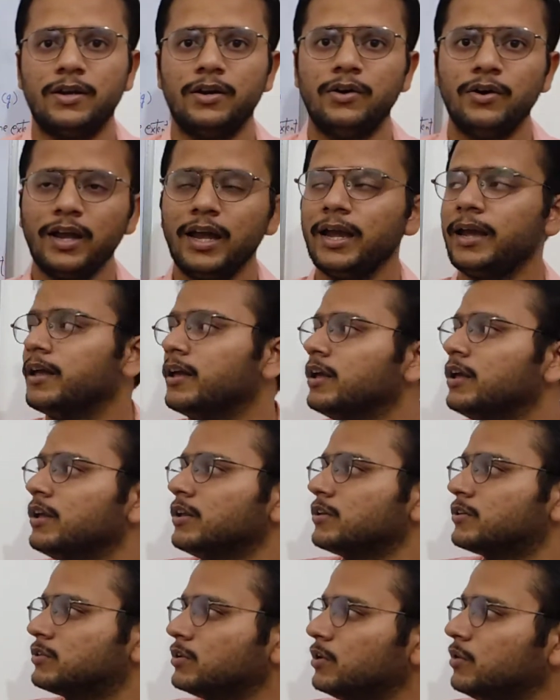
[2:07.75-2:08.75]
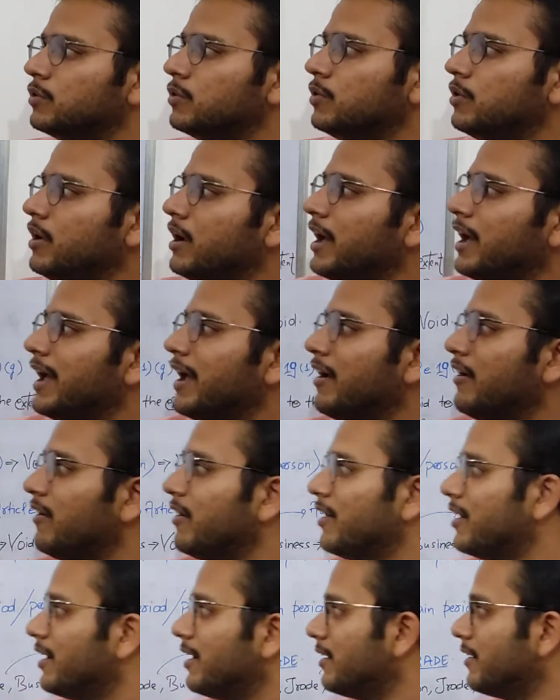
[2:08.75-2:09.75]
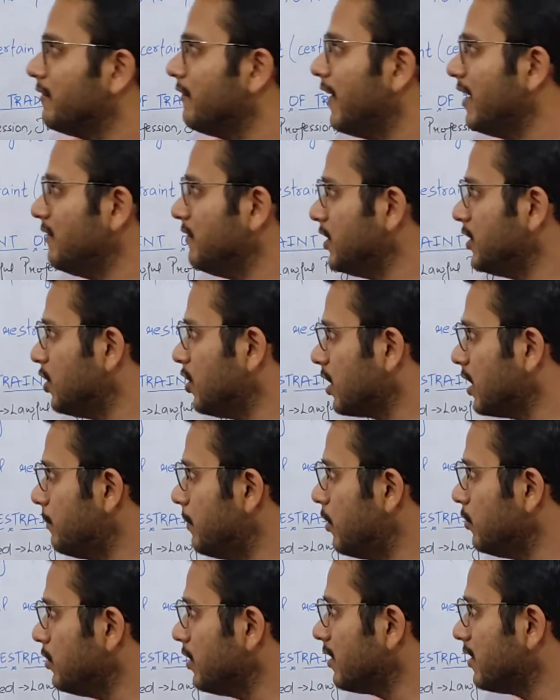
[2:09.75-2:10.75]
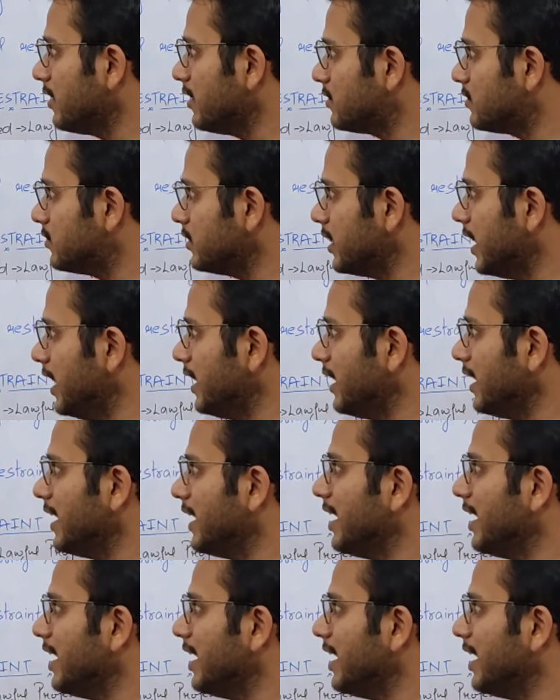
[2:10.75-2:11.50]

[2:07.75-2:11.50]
Okay, so when we talk about restraint,